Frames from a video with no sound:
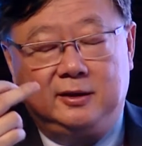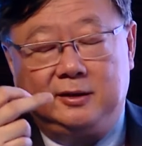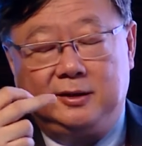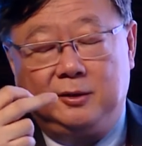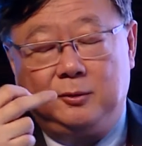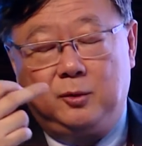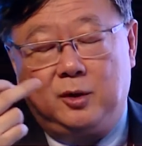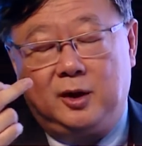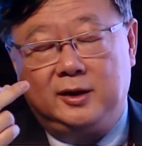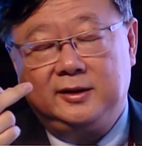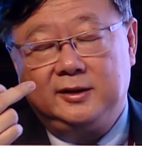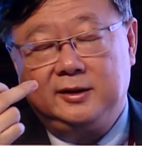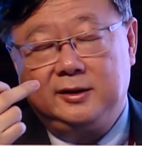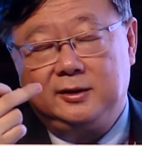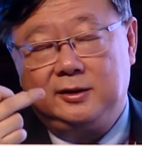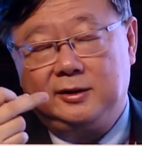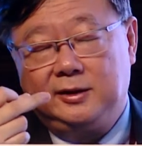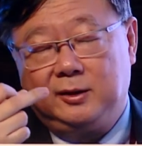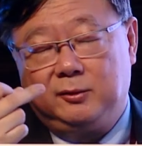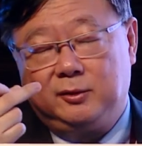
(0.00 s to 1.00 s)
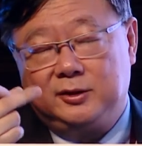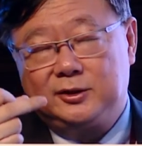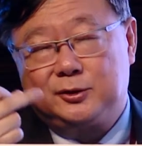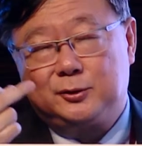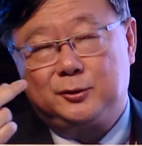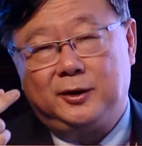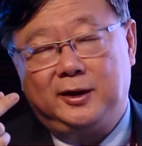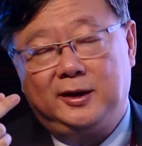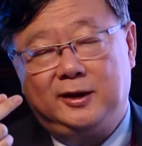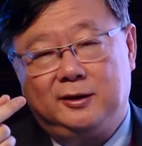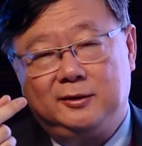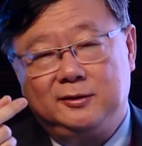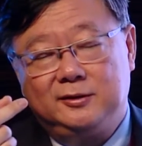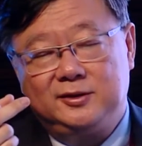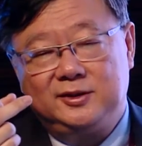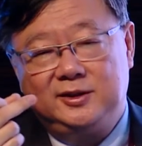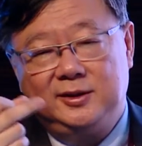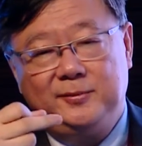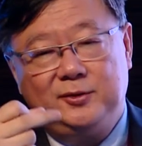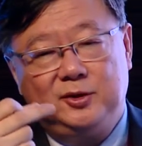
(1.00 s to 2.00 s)
the one that was tried out
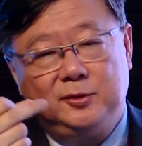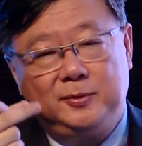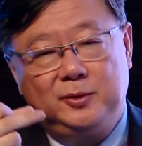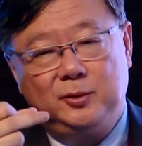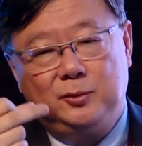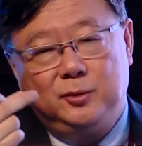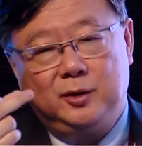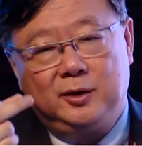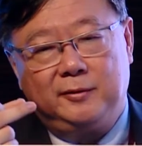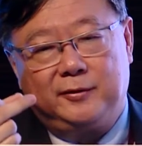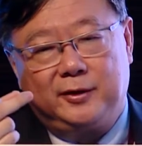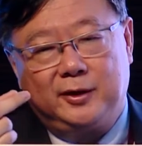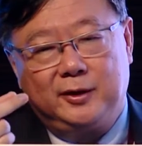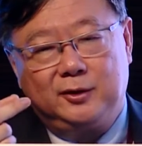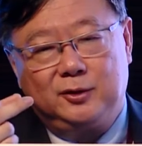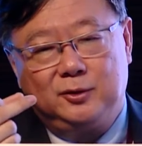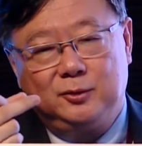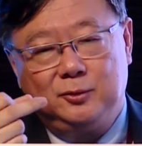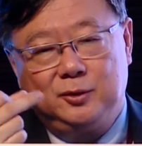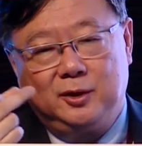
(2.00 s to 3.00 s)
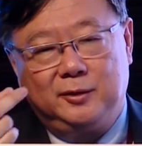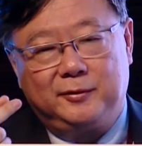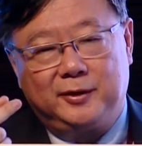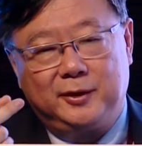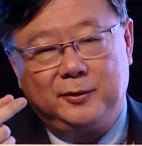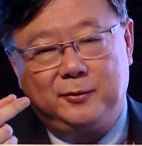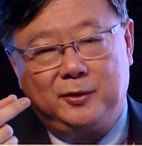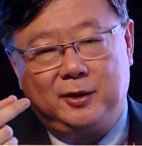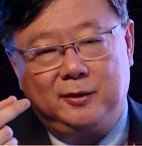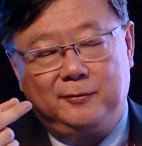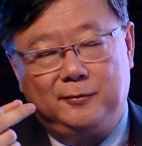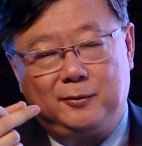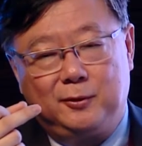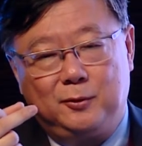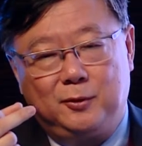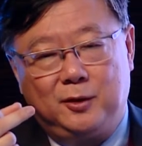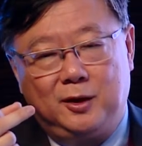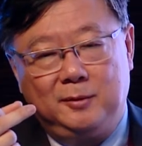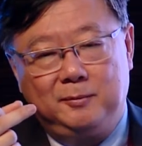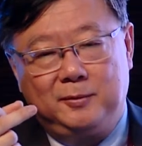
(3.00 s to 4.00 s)
seemed to work very well for a
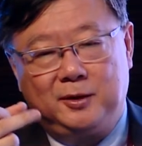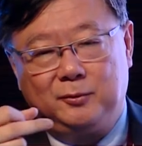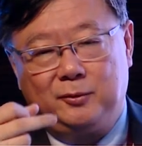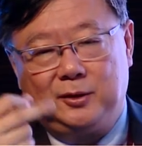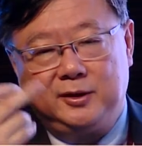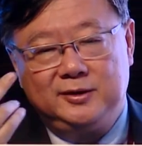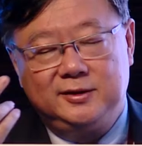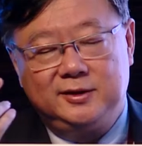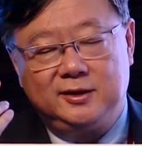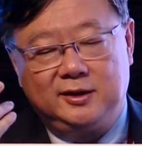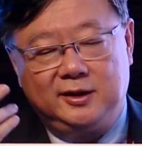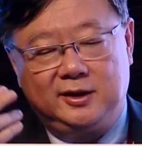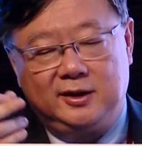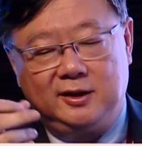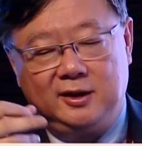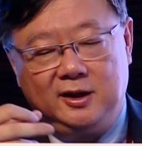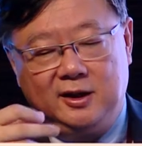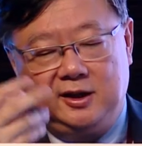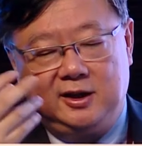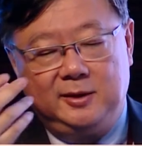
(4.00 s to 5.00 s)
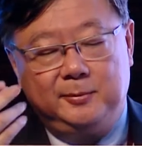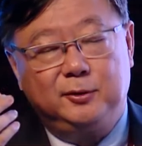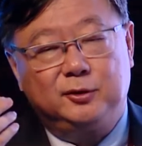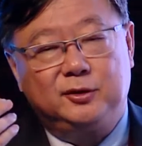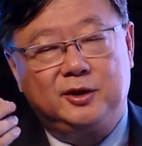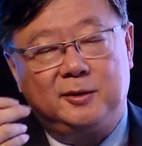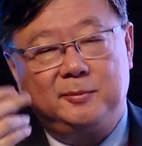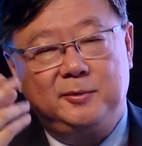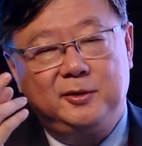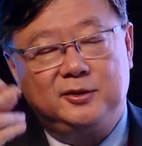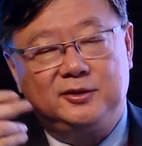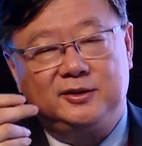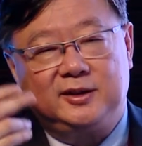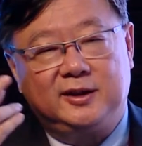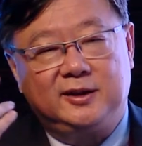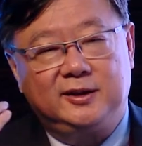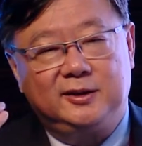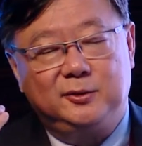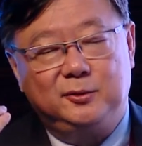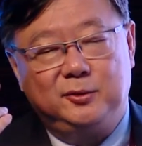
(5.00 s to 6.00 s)
while, but once the chemotherapy was
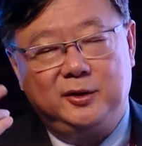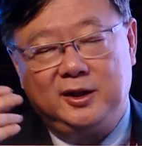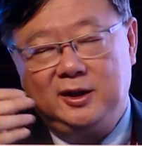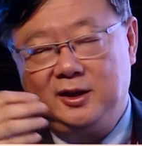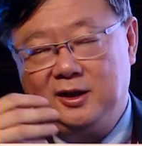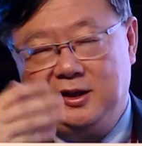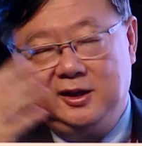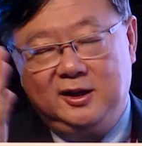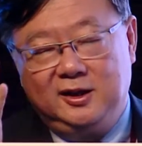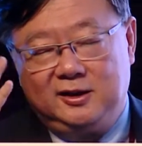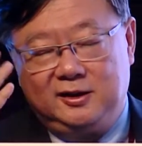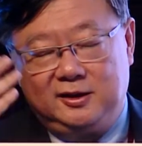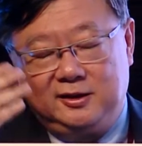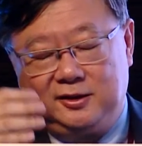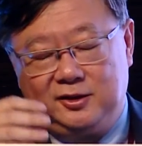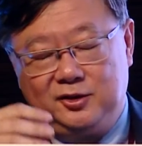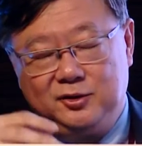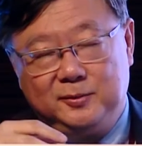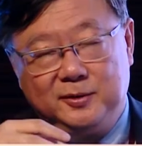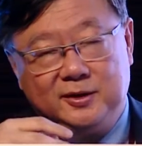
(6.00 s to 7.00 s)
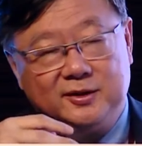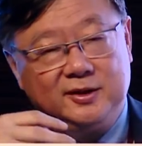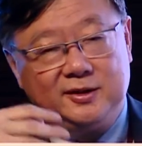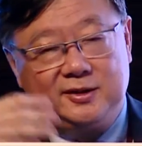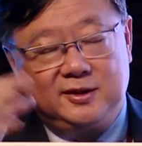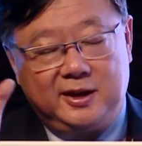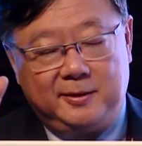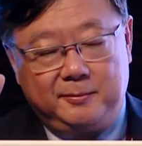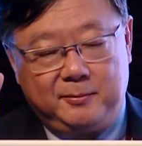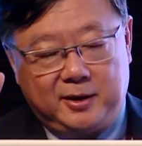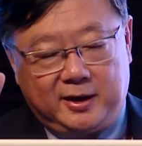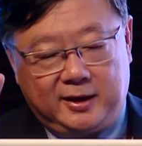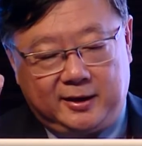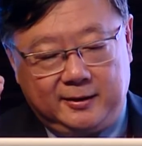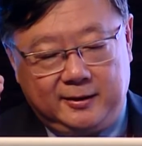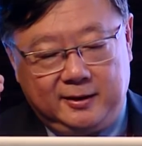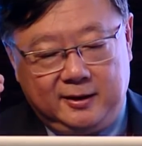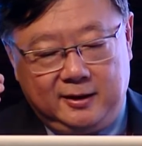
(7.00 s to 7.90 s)
taken away, the tumor just came back.